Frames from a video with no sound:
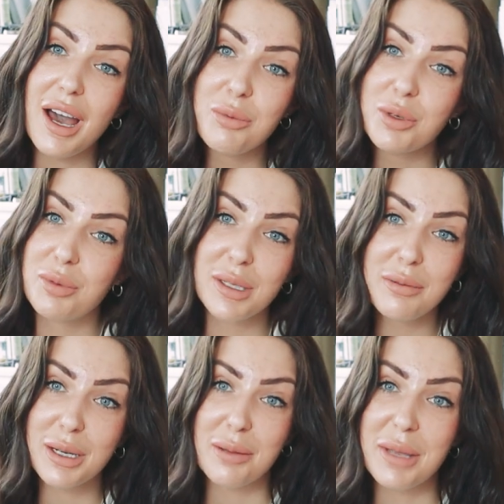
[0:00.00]
I would really
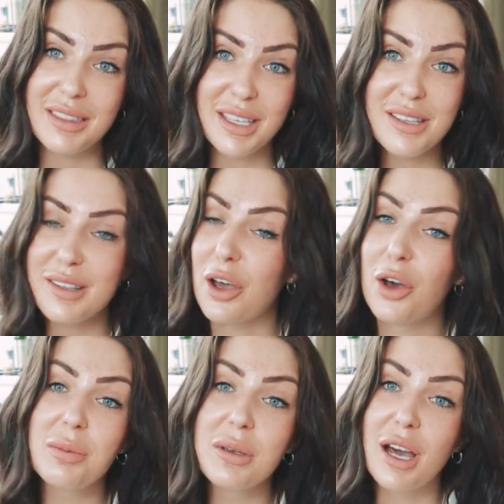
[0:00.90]
recommend these. I
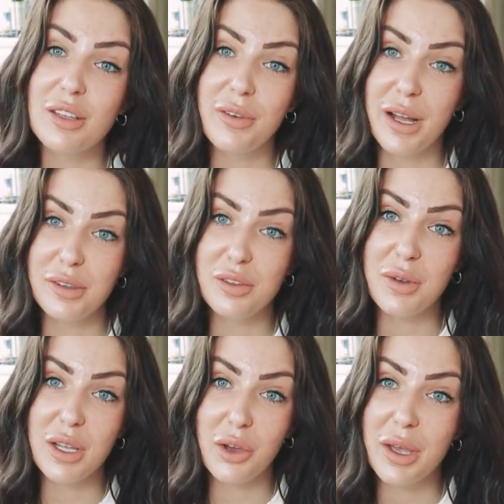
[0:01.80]
hope you guys found this
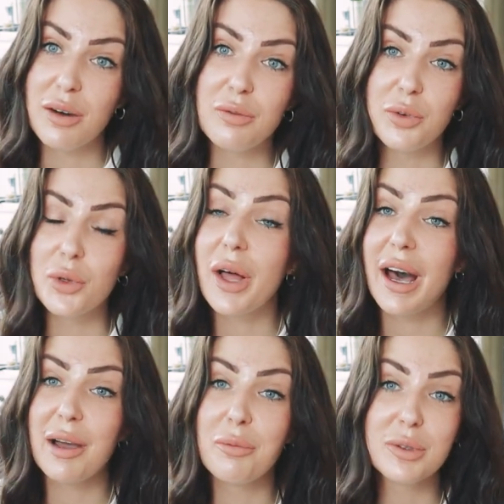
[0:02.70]
video helpful.
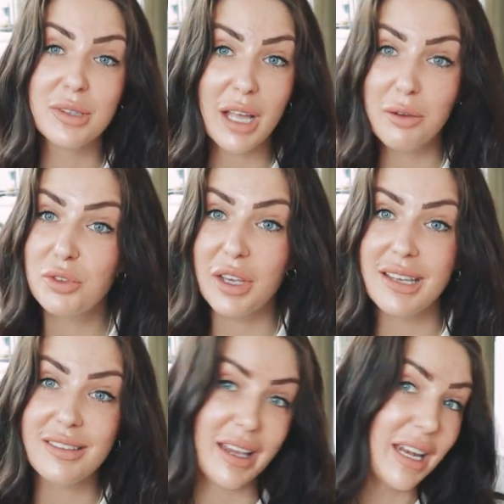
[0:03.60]
I would love to
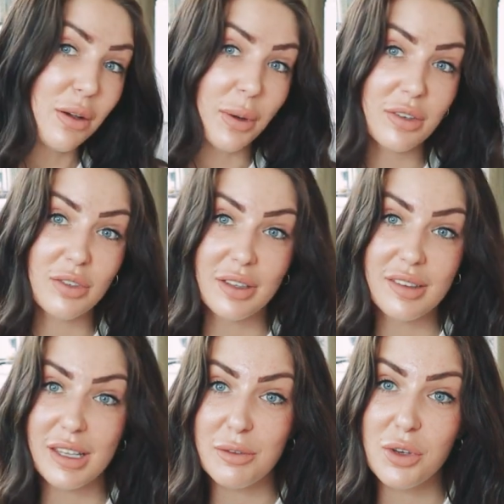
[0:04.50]
answer any
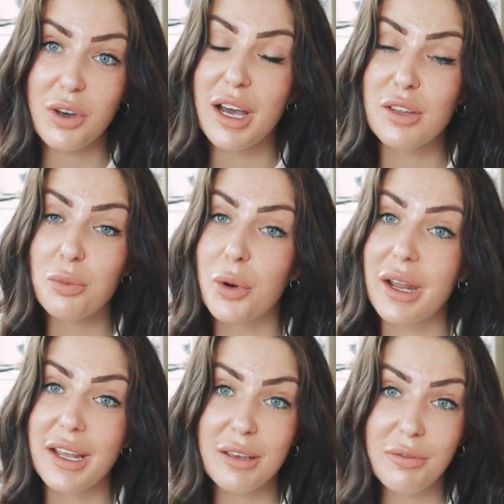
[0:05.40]
questions if you guys
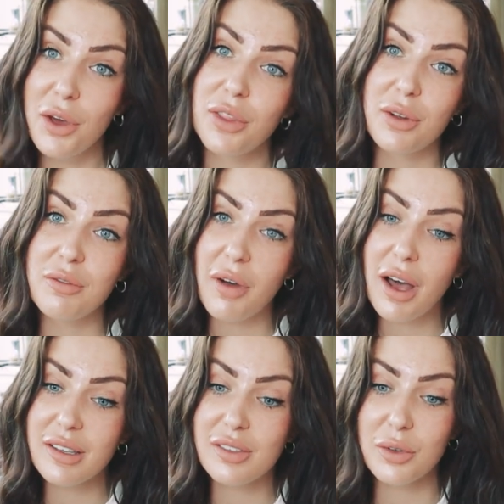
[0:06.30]
want any further
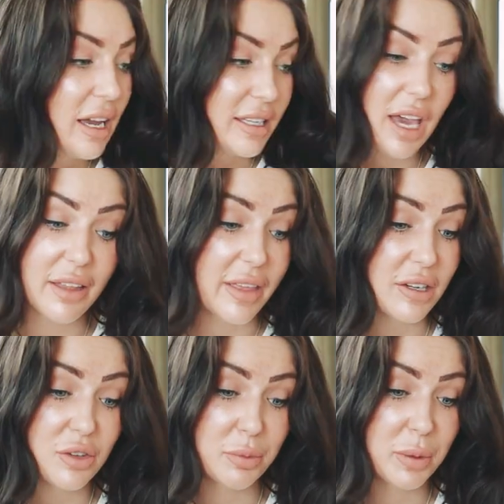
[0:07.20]
advice. Yeah,
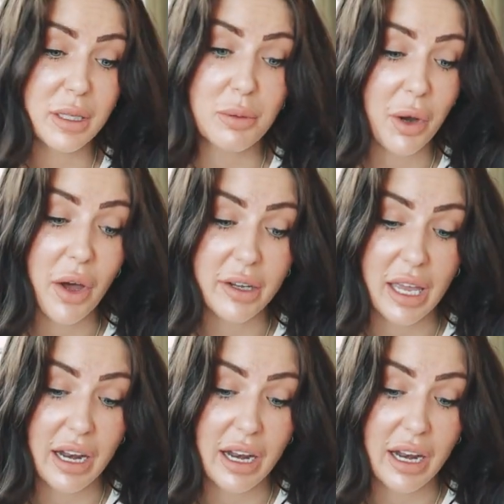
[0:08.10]
they just really work.